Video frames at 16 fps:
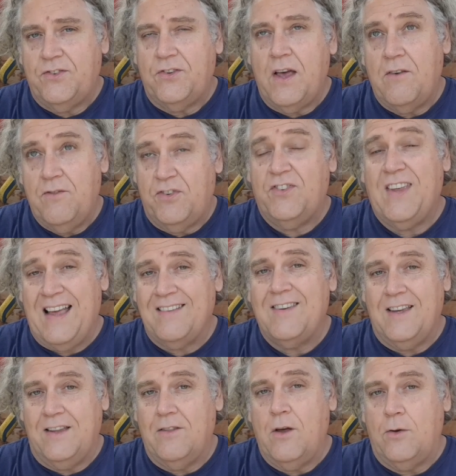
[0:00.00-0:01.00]
have
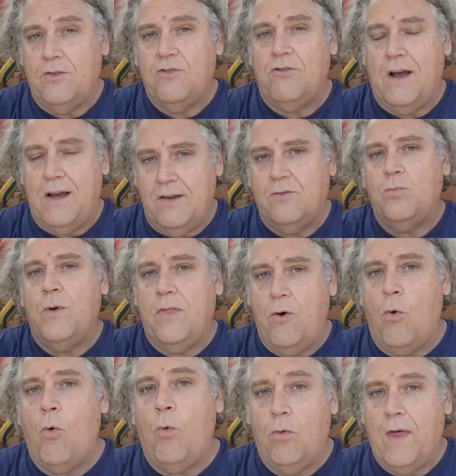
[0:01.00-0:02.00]
sat in, those trays
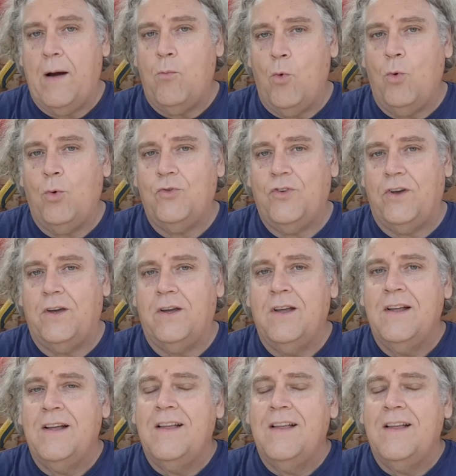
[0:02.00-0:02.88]
with all that water,